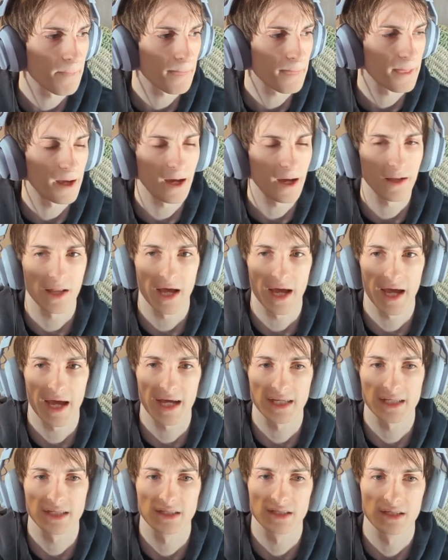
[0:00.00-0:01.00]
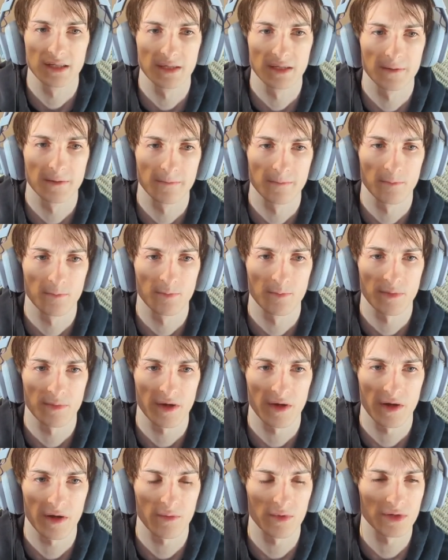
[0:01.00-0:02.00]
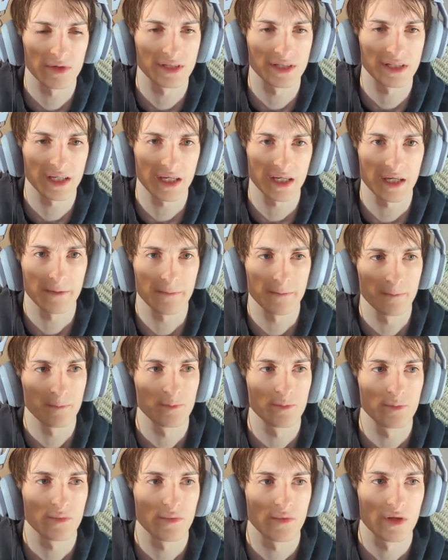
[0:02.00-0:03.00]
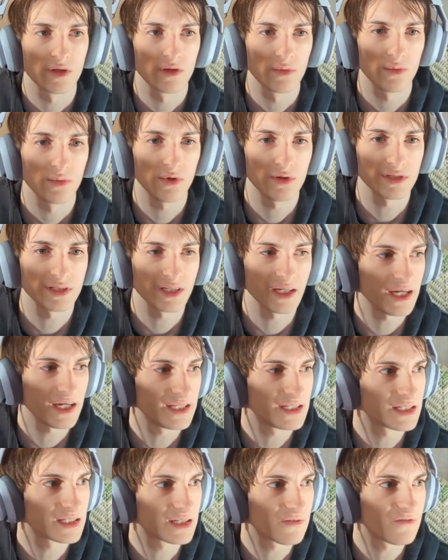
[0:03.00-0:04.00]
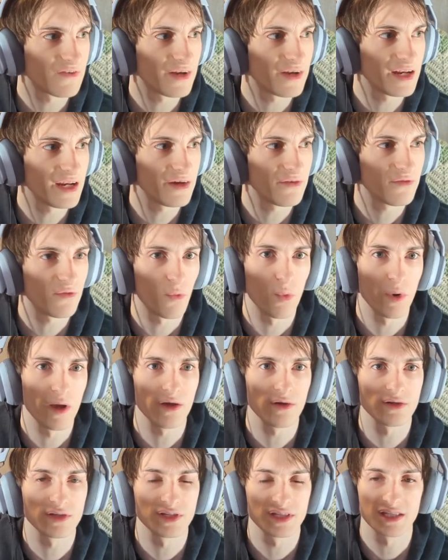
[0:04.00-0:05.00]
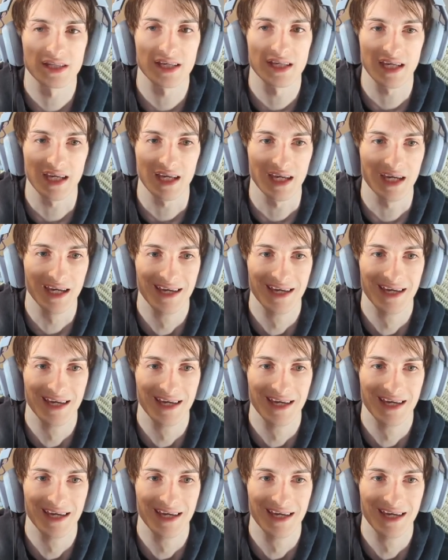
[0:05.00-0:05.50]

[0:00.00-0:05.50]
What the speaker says: I'll ask. Alright, we'll see. We'll see. It's a definitive we'll see.